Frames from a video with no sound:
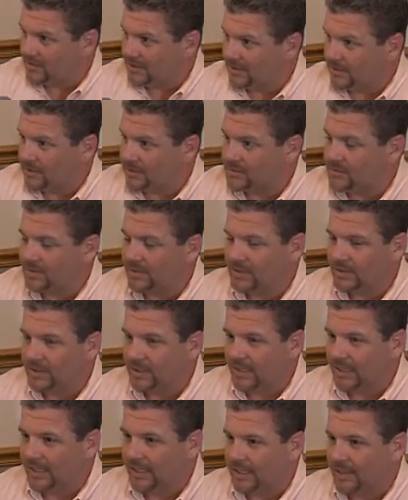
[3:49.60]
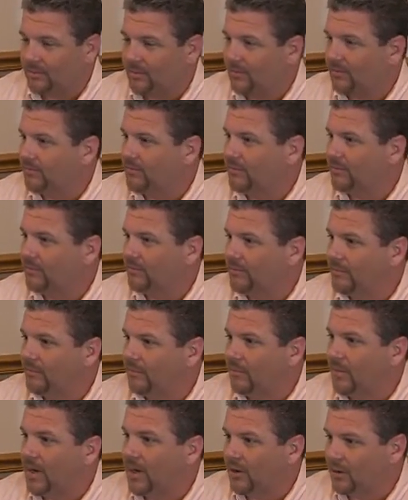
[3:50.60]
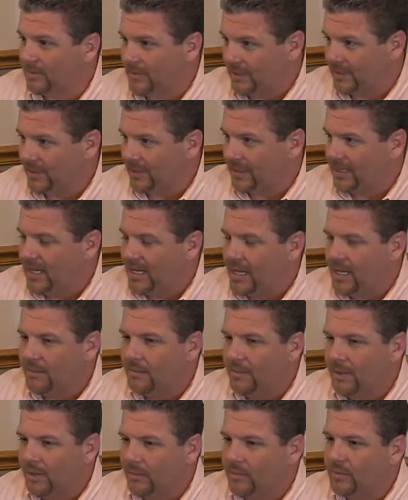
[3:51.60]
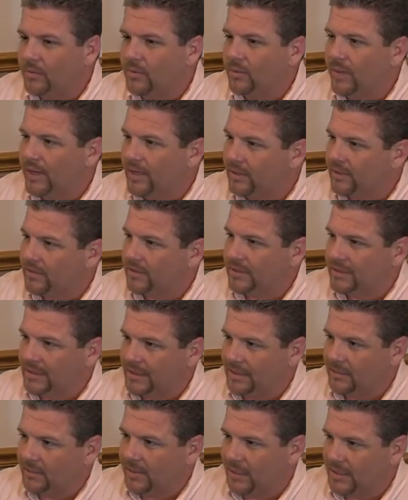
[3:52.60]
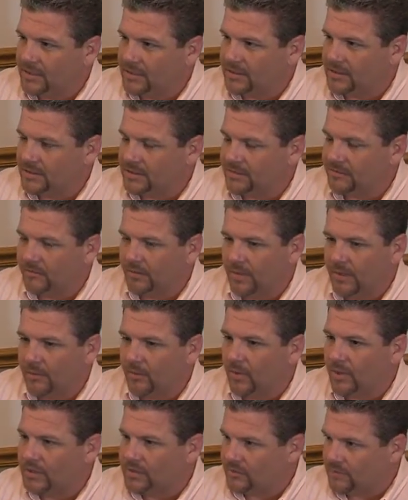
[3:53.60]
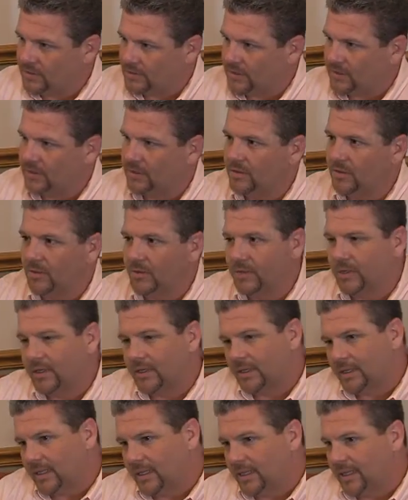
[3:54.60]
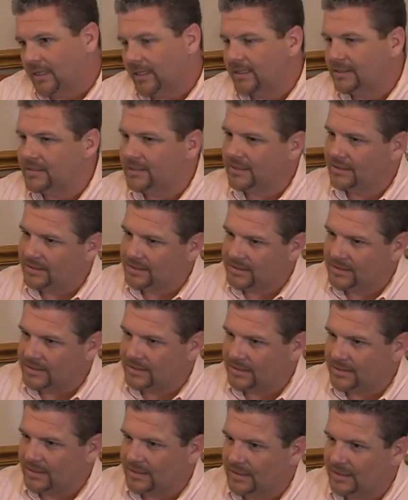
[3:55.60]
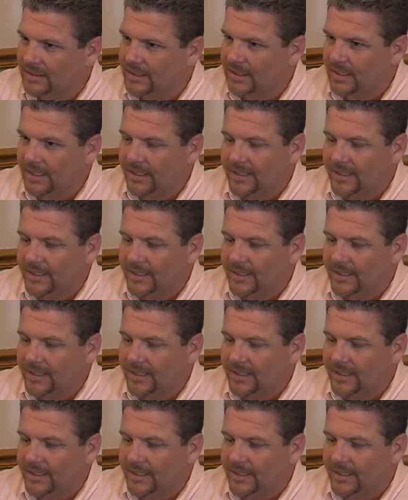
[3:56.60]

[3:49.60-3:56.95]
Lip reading: year was we had one from Wyoming, but we regularly get patients from West Virginia, North Carolina, Tennessee,